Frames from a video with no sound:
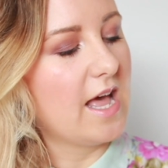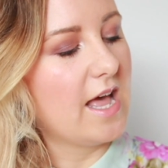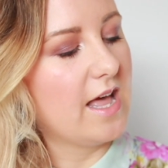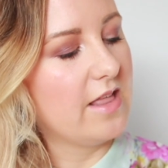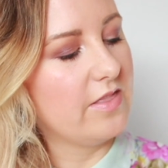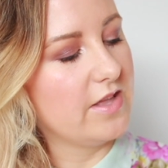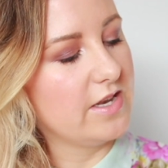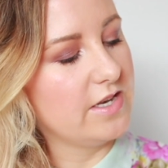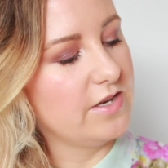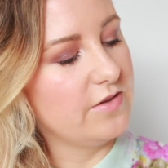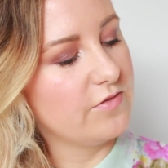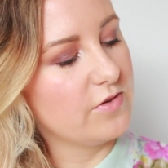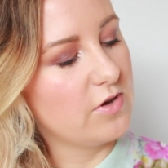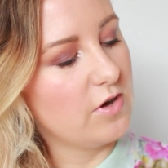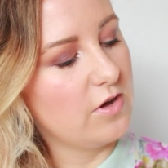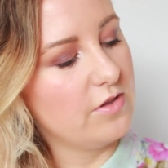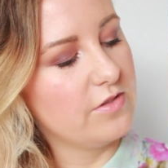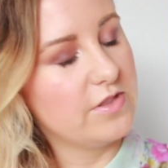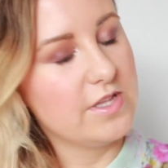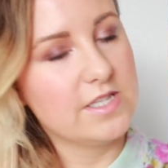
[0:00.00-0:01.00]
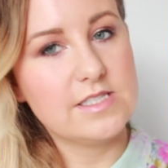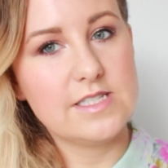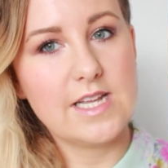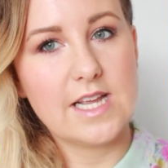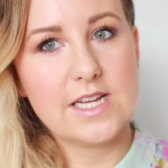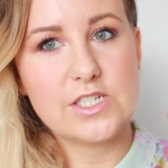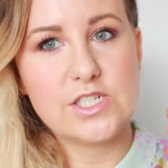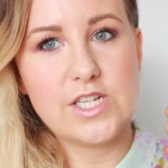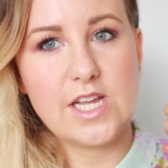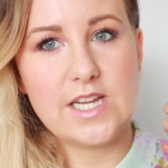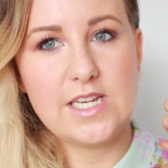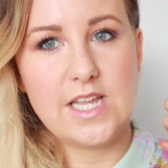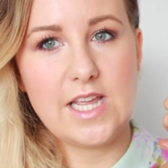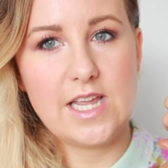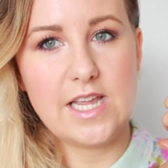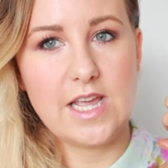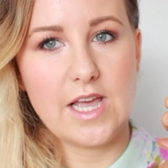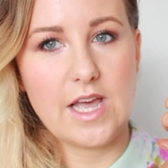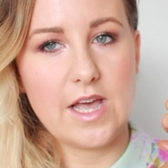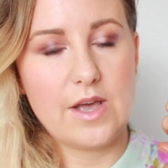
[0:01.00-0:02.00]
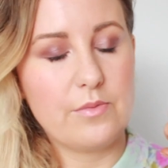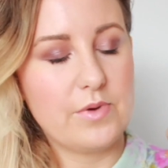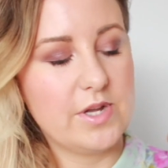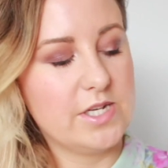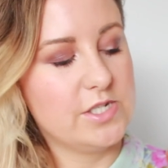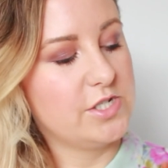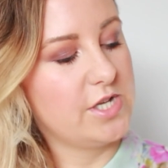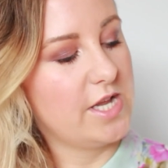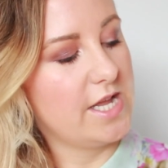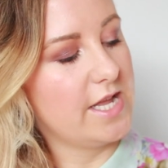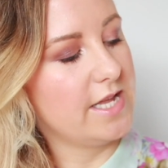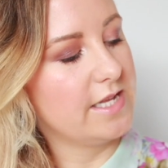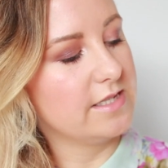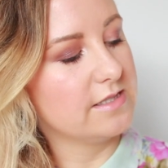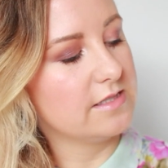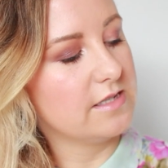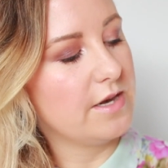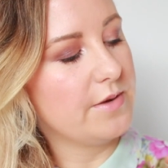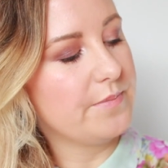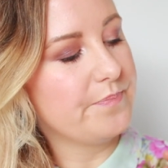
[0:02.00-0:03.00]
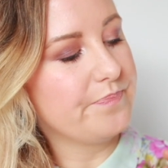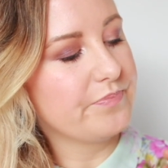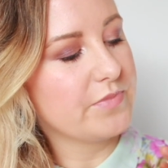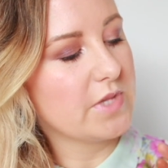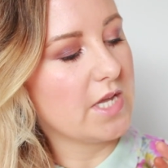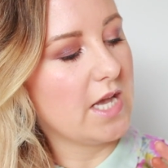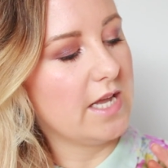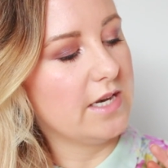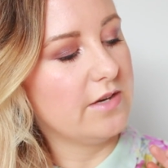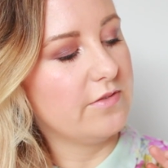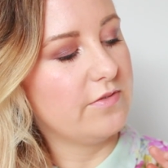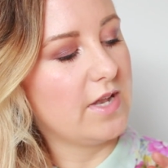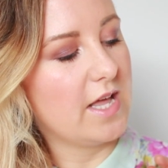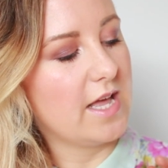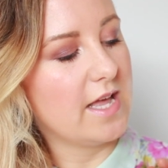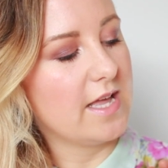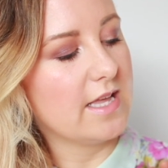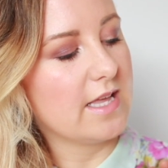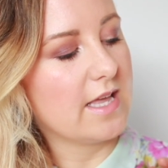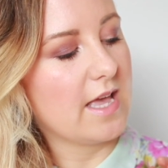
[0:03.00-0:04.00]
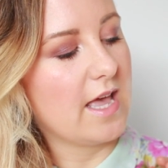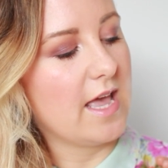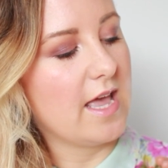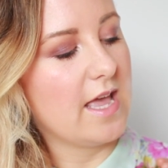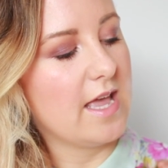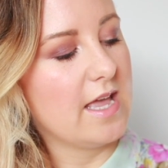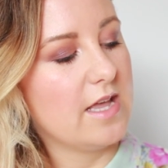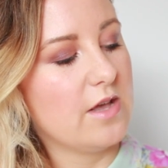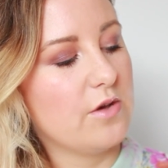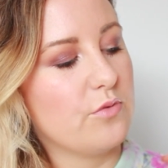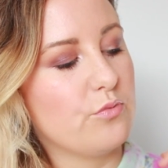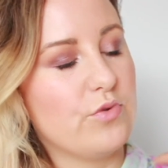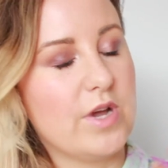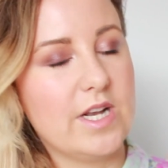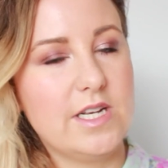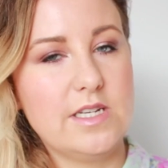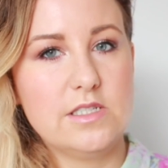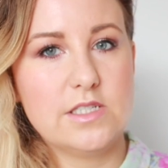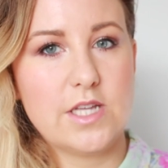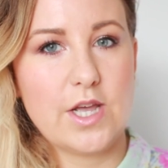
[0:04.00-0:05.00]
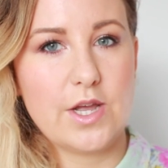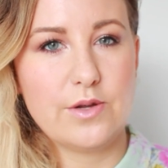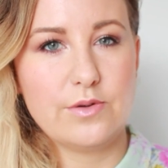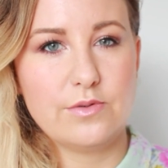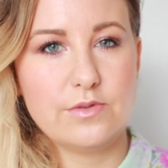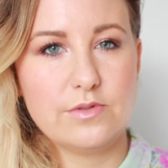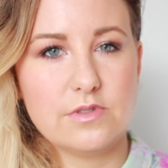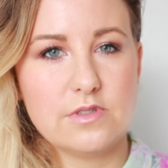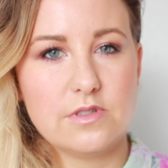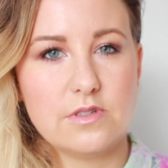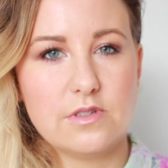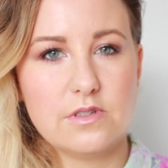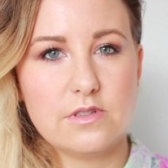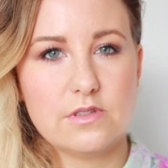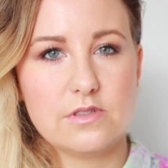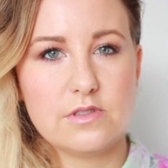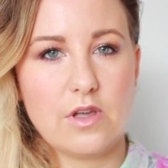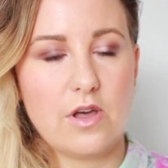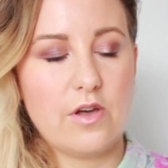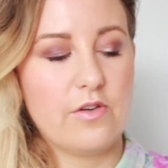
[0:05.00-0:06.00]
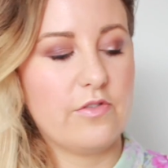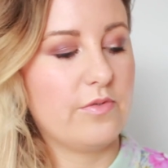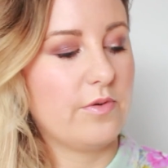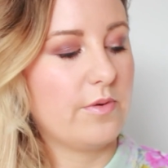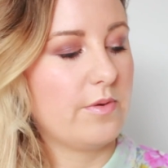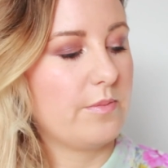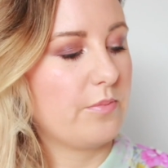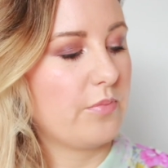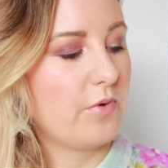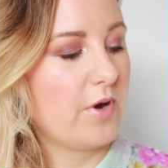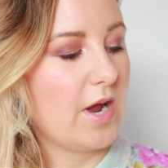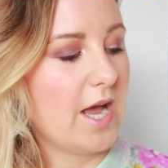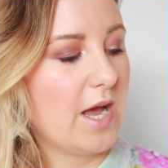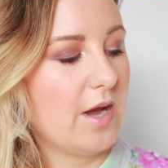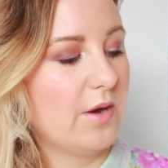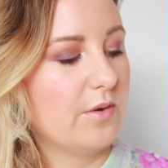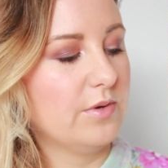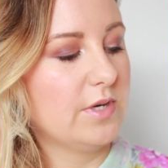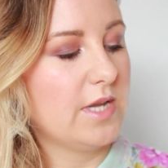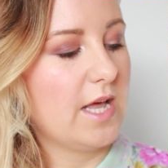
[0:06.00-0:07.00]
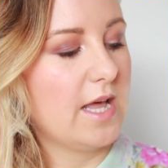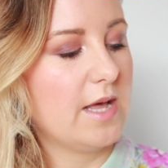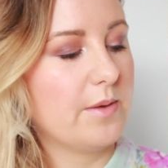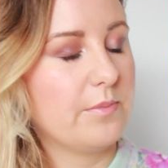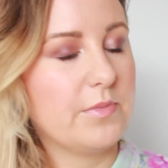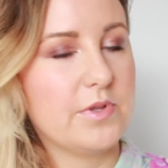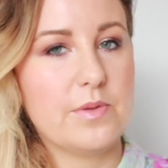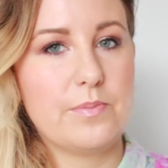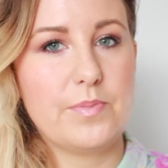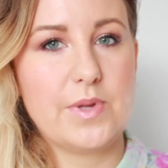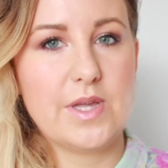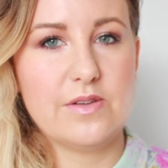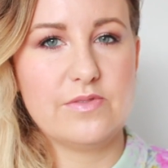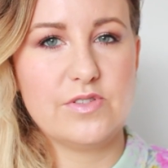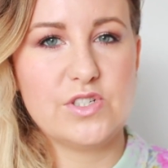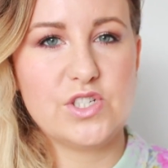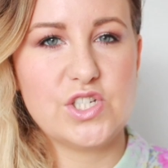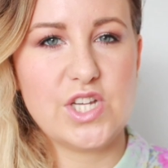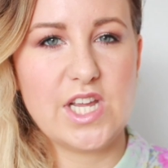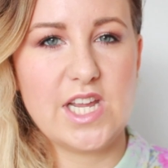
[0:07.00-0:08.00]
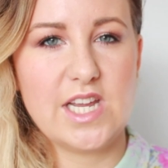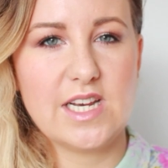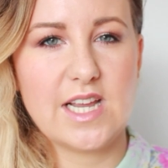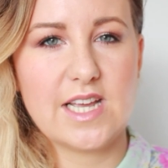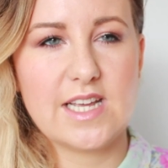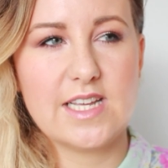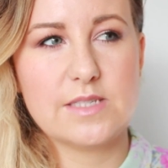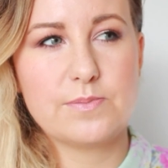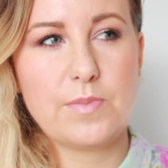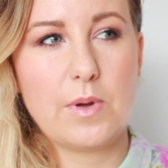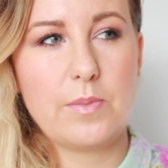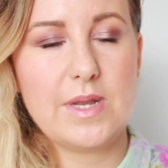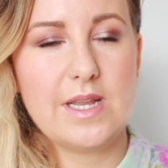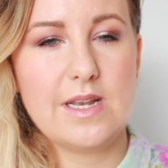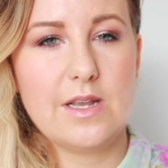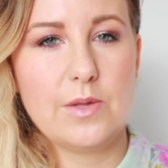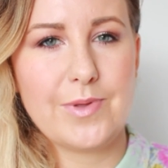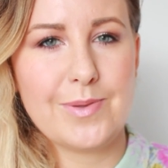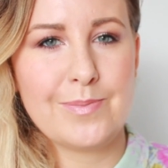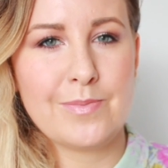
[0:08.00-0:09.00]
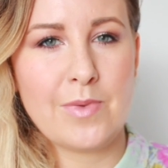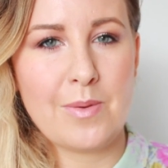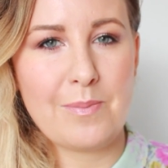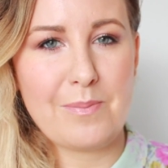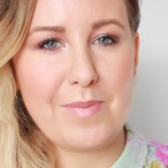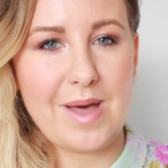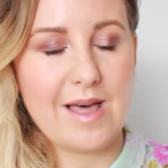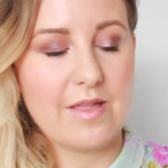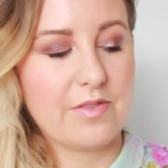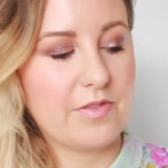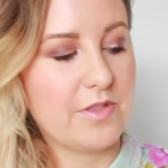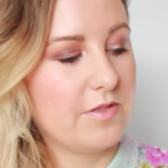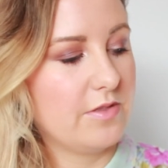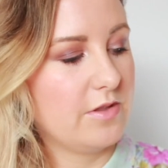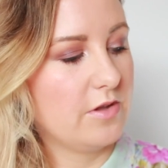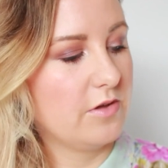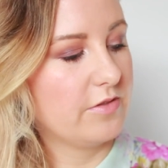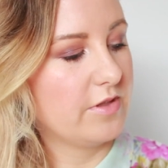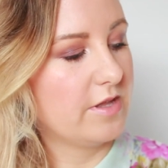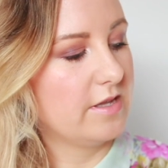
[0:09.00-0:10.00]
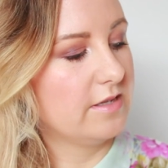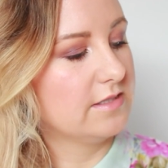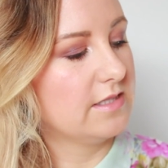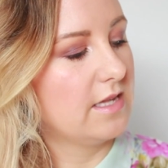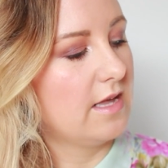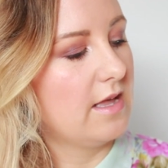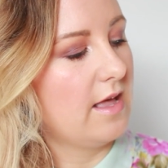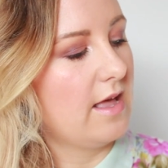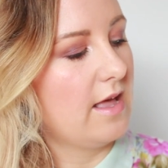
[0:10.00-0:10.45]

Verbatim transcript: And then you've got this next shade here, which is kind of like a reddy toned sort of brown, and um, with a bit of sheen. Like it's probably a little bit more matte than the others.